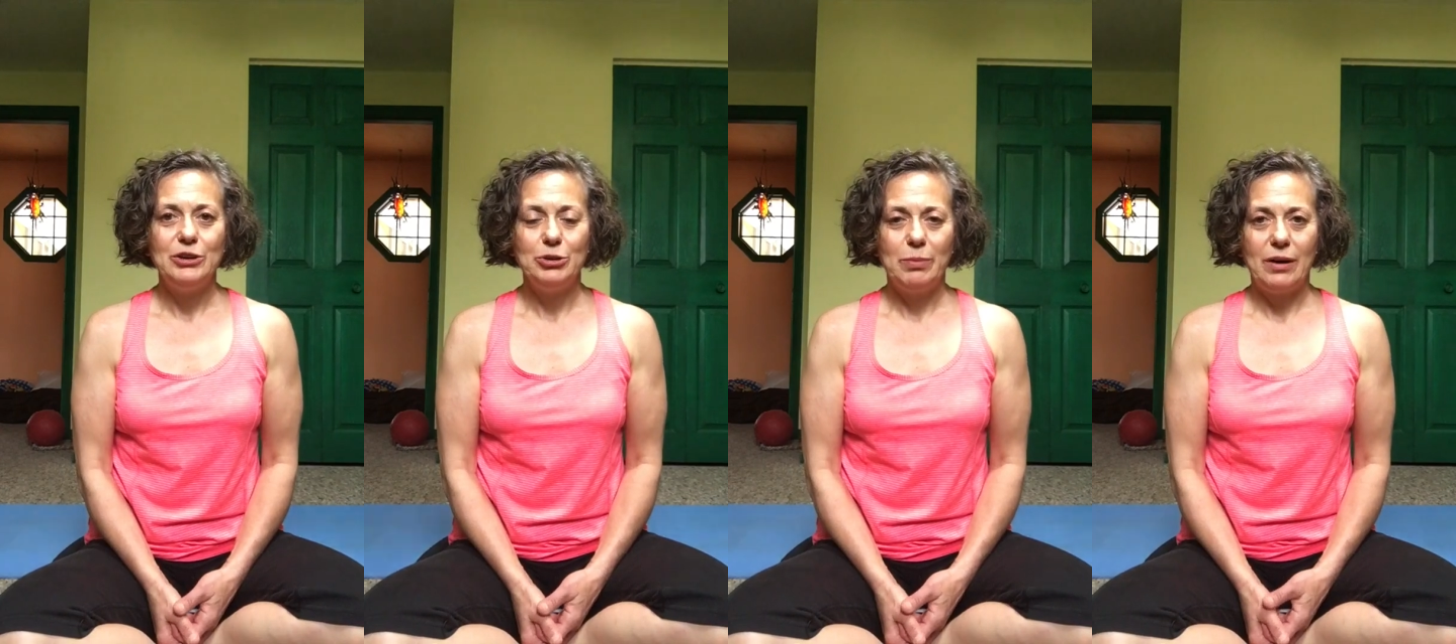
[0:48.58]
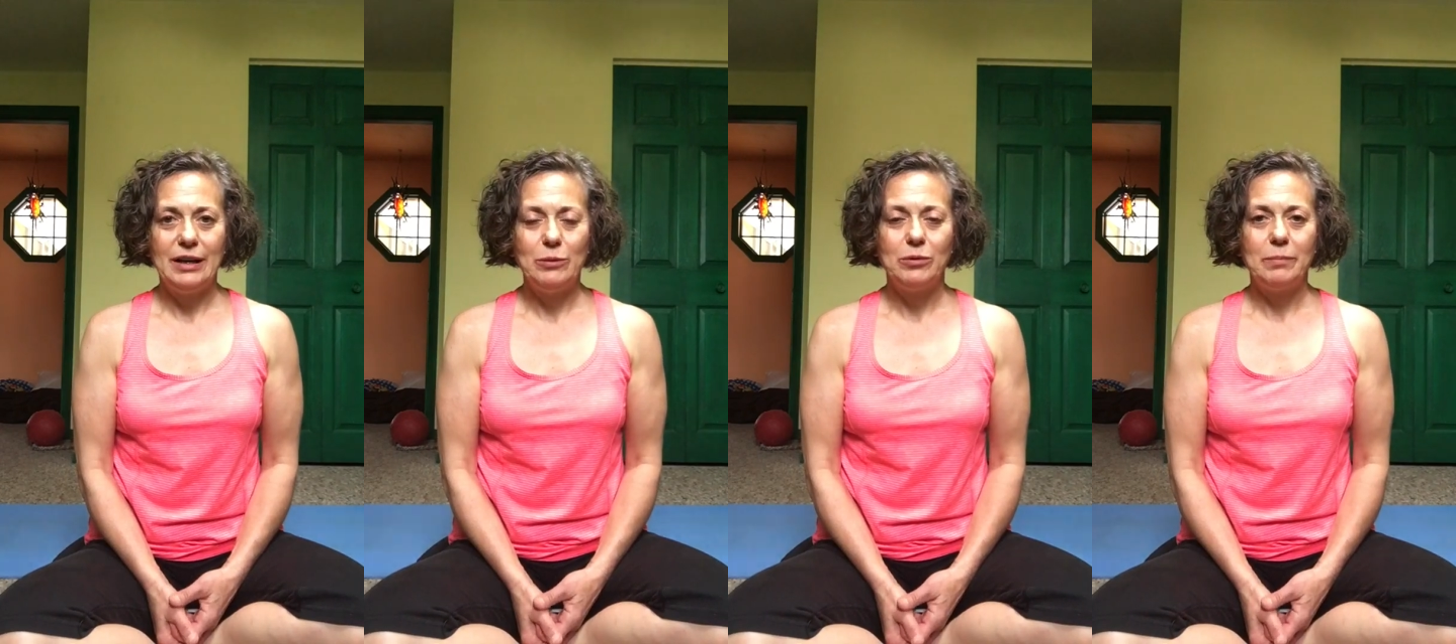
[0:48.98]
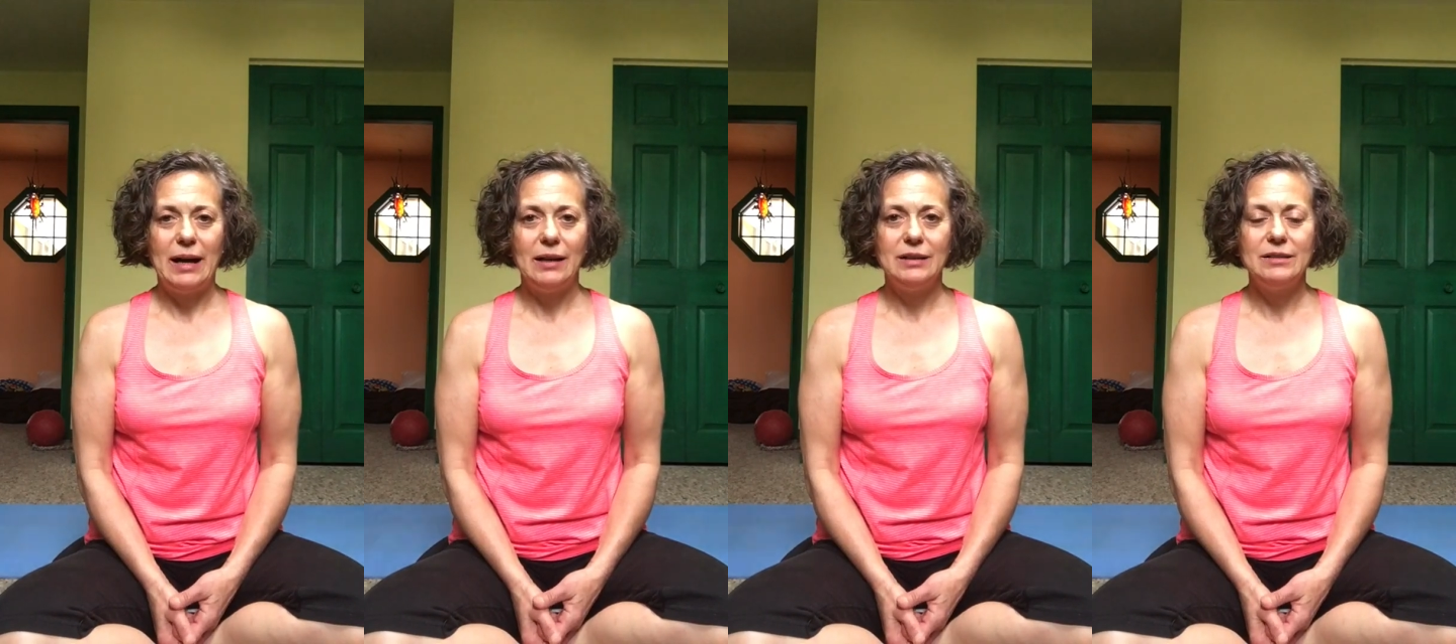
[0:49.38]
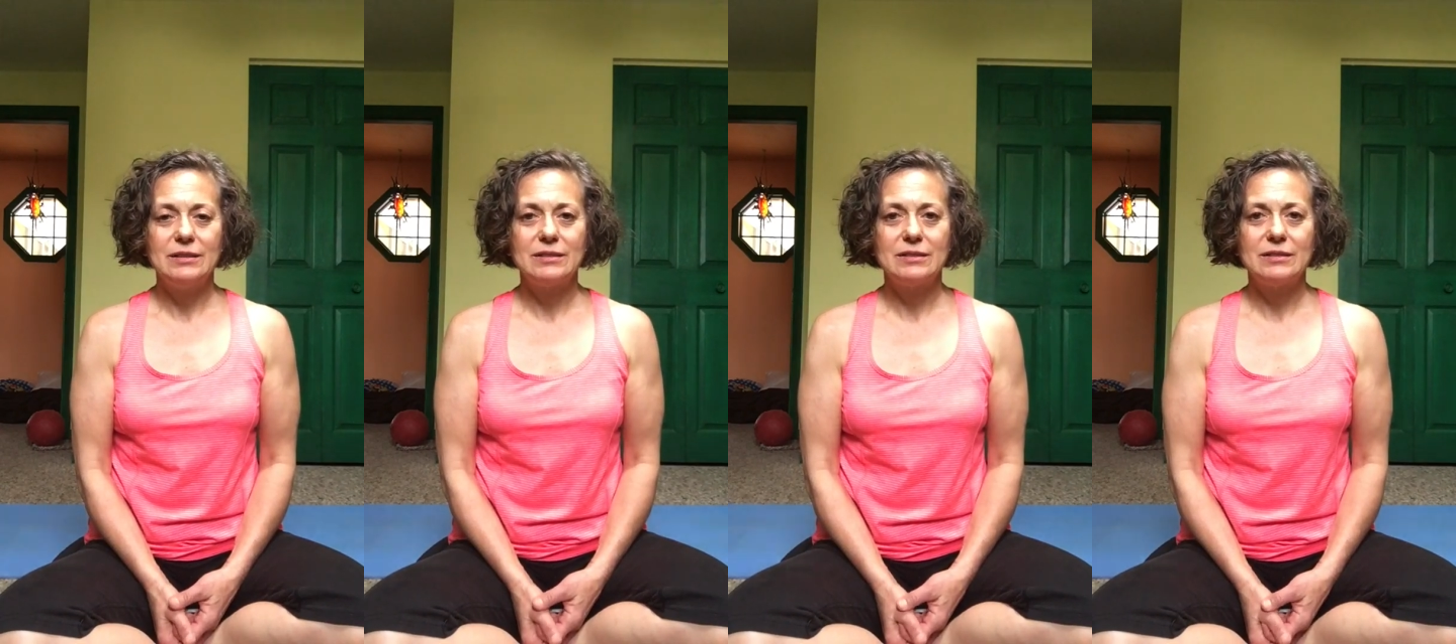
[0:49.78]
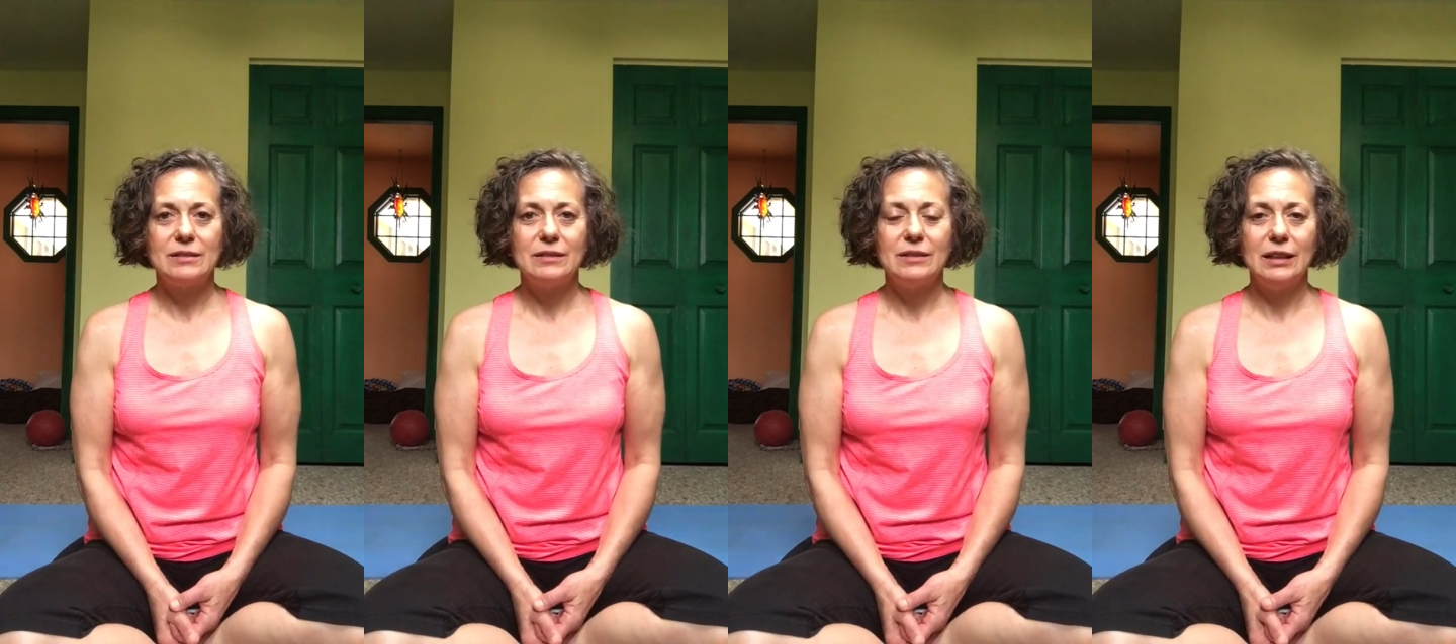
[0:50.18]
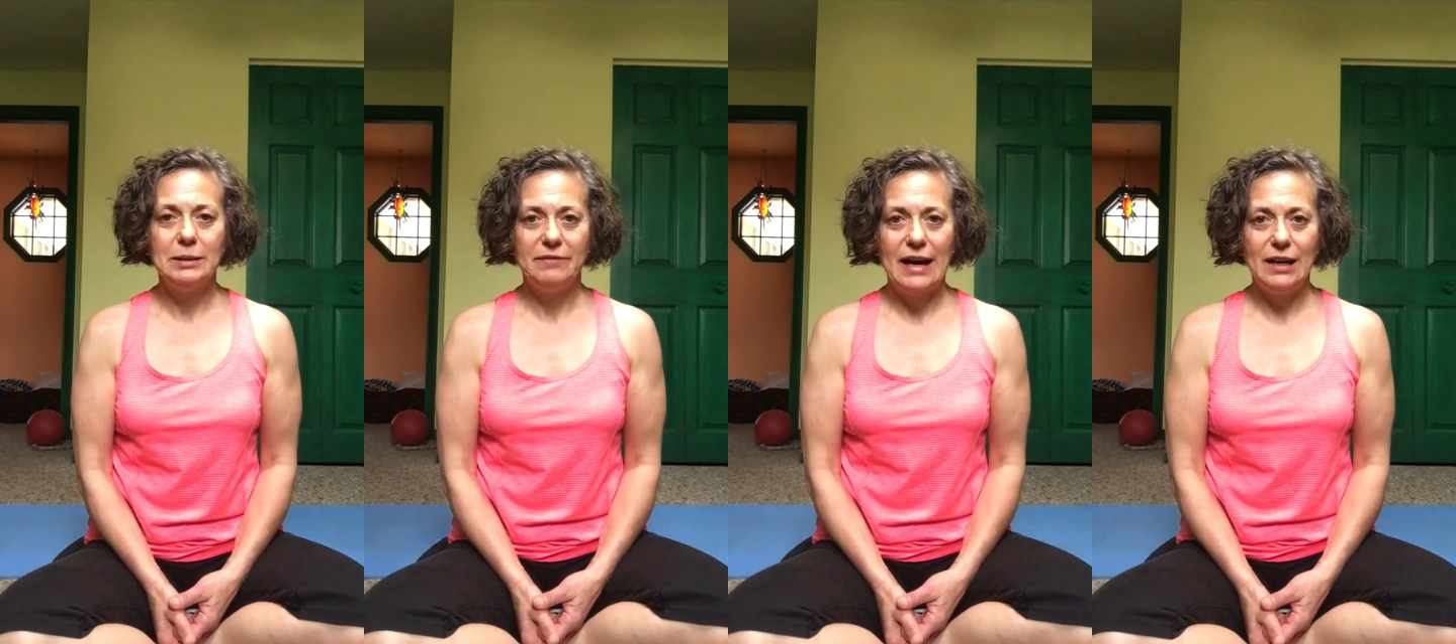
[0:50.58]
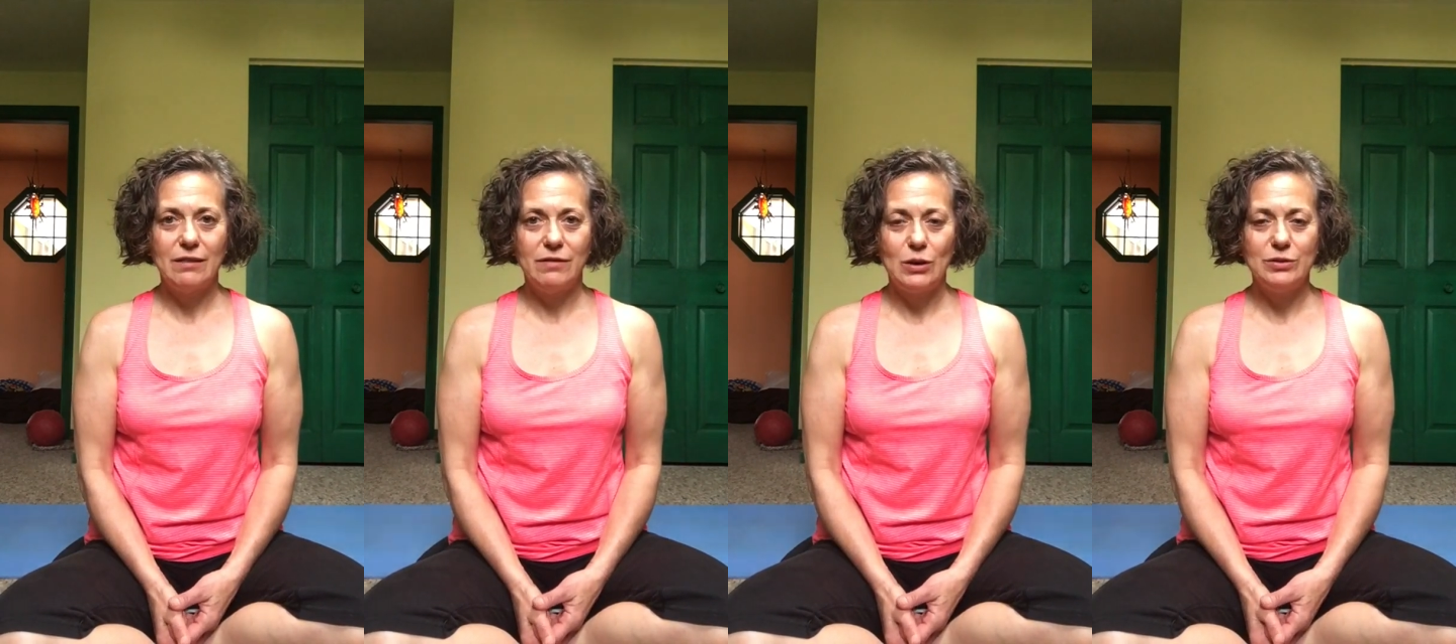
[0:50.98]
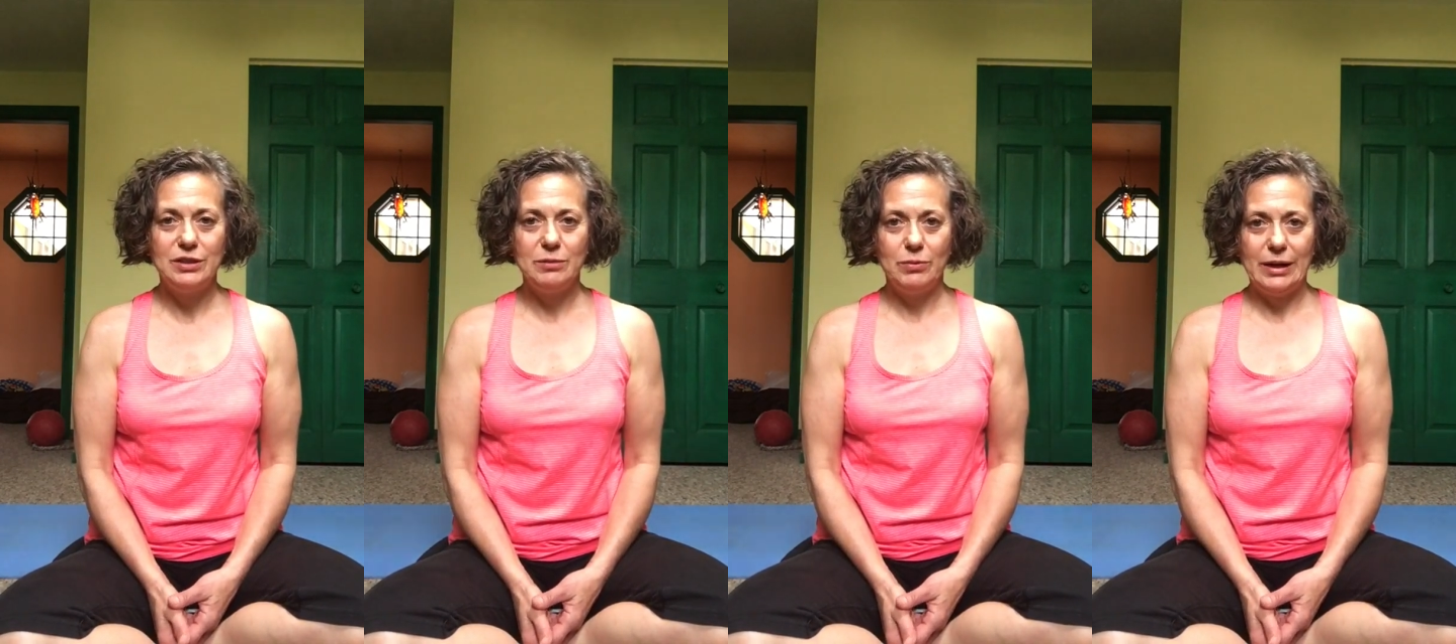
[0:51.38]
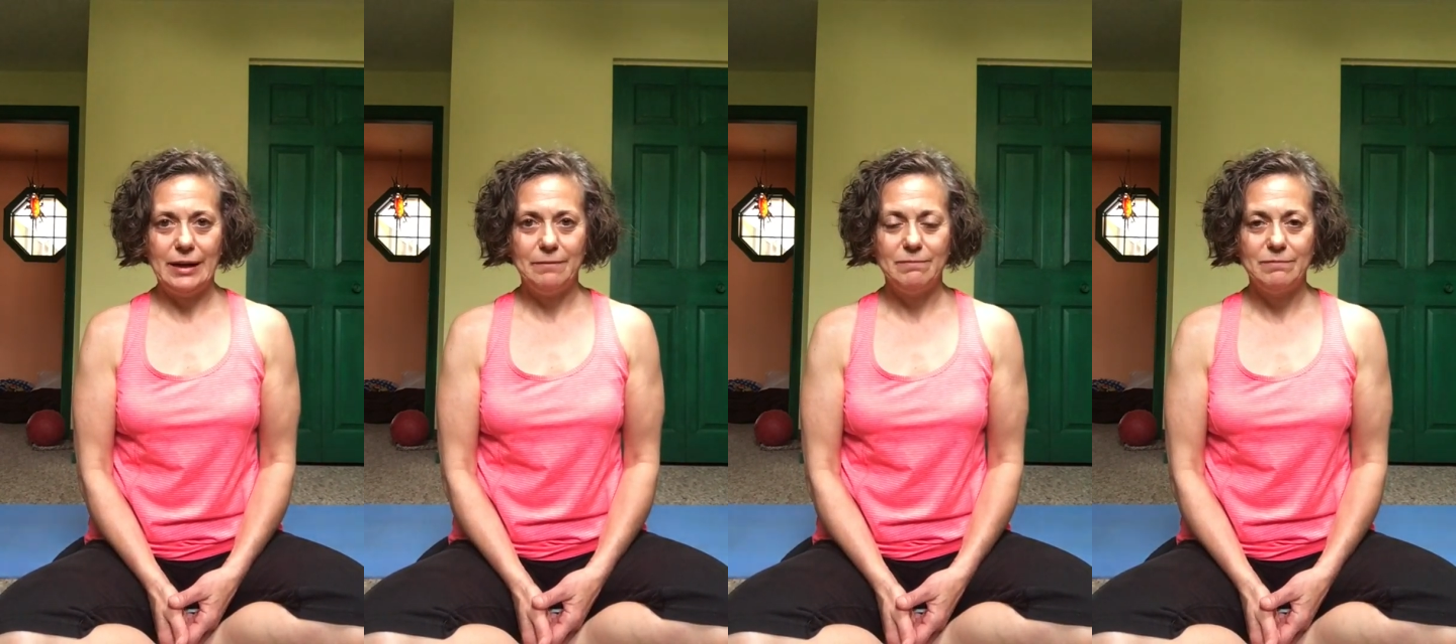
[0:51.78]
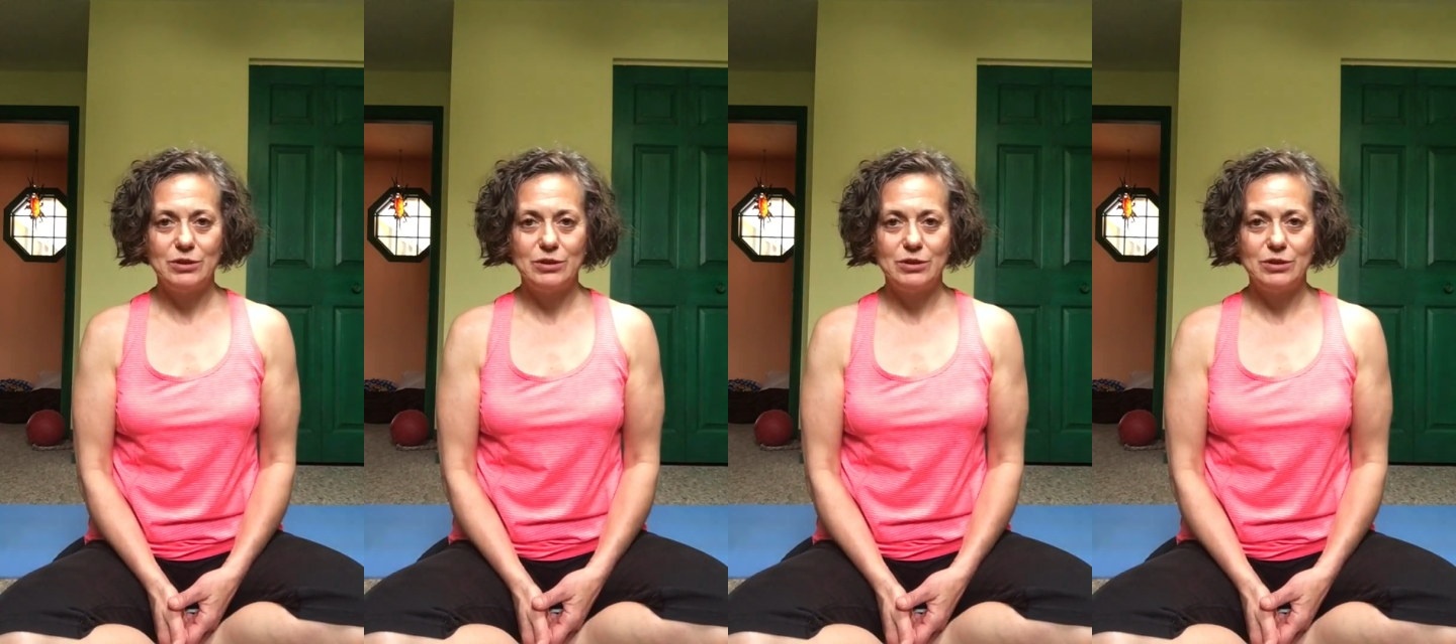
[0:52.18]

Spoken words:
your body, will balance the lymphatic flow to the brain.